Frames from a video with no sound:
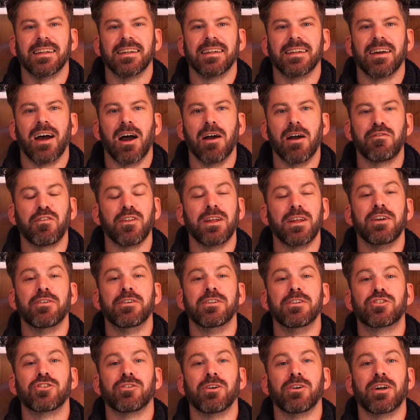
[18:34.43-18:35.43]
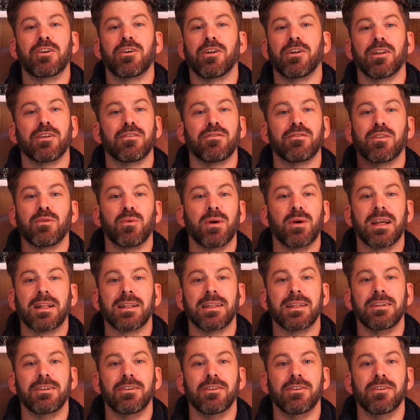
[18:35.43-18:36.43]
Hopefully you enjoyed all of the
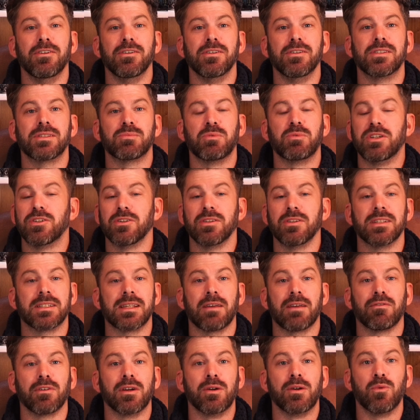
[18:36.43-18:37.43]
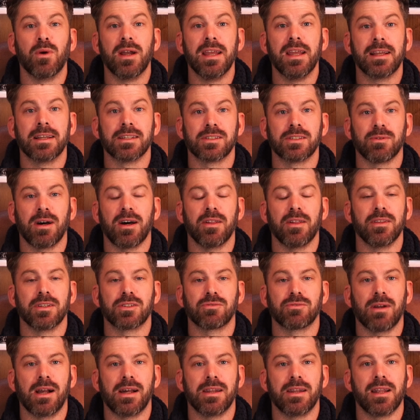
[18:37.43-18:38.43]
weekly news. We do this every week as well, this
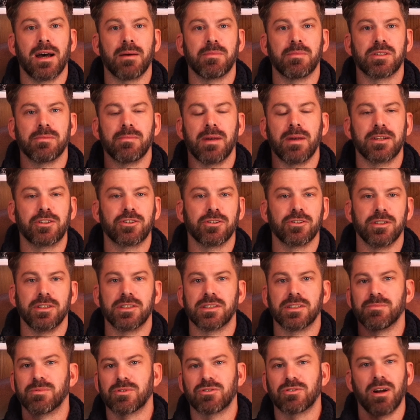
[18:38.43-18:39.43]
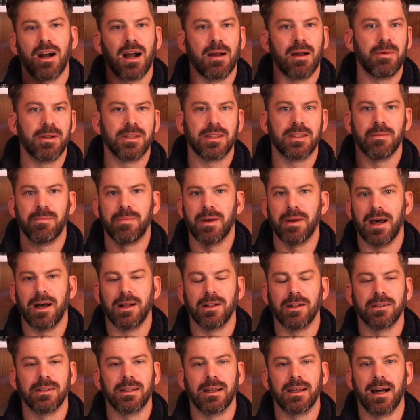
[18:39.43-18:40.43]
roundup, so make sure you subscribe, hit the
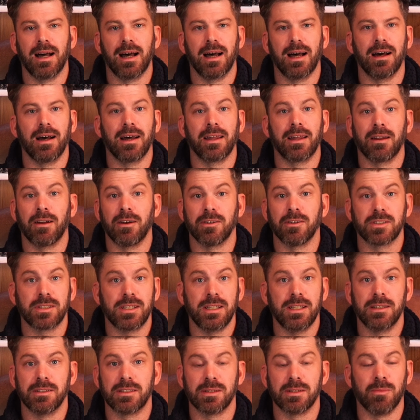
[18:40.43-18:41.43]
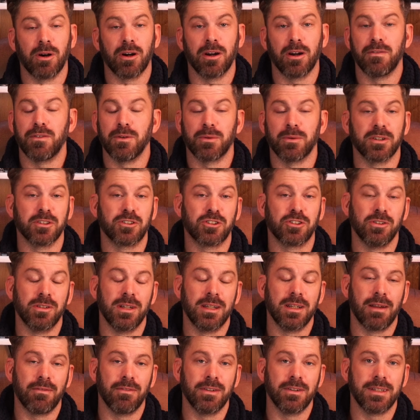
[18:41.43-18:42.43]
bell, and I'll see you tomorrow if you want to tune
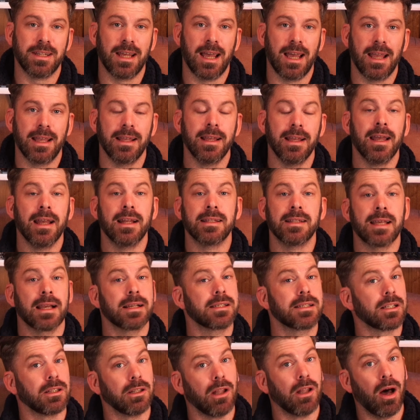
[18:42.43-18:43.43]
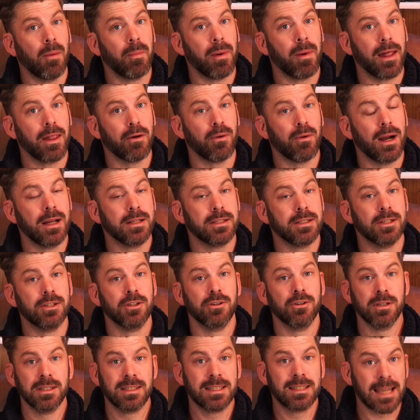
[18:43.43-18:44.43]
in every day. It takes a lot, by the way, to
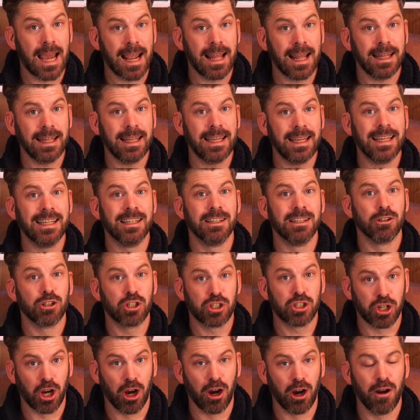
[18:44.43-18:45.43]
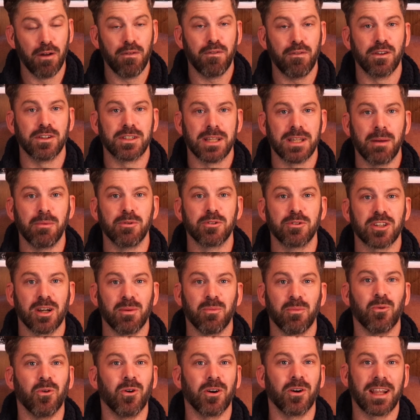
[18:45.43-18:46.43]
do a daily show for
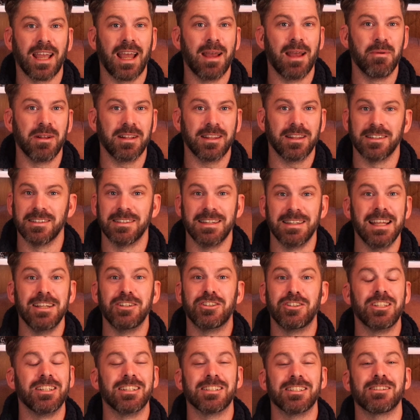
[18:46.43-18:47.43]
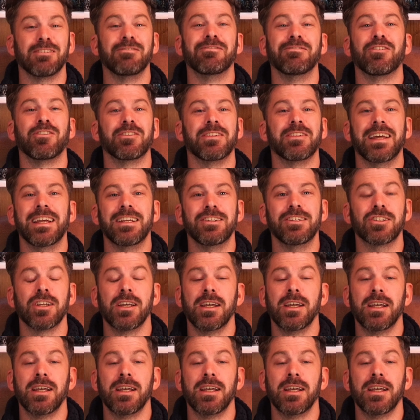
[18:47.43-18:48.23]
tabletop wargaming, the nichiest of all niche.